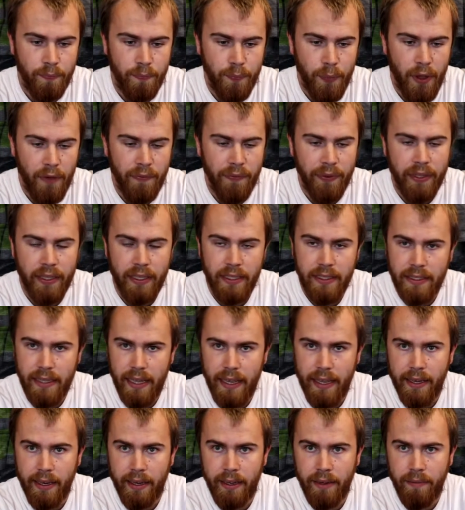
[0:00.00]
perfectly
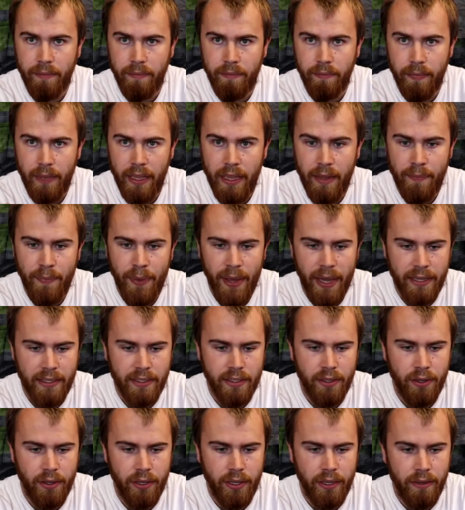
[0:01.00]
standard impact
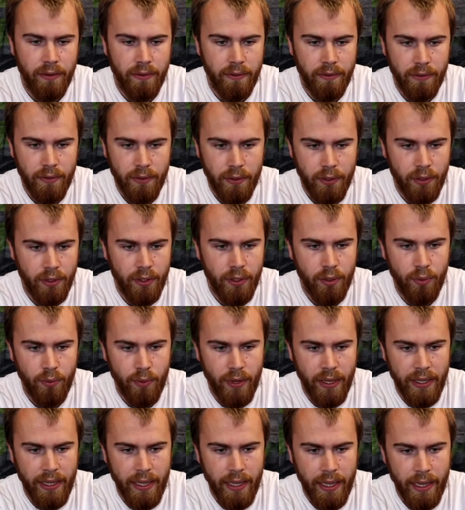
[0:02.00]
socket. Good little
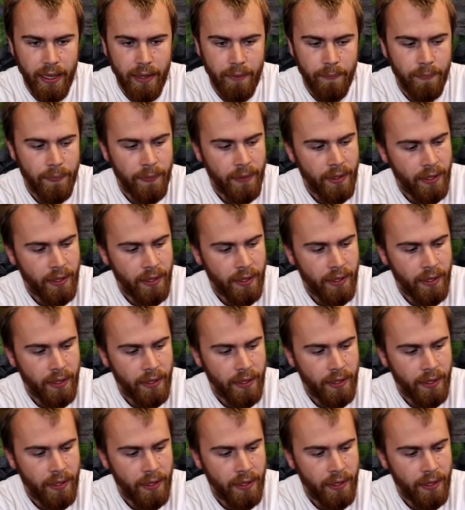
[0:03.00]
one there.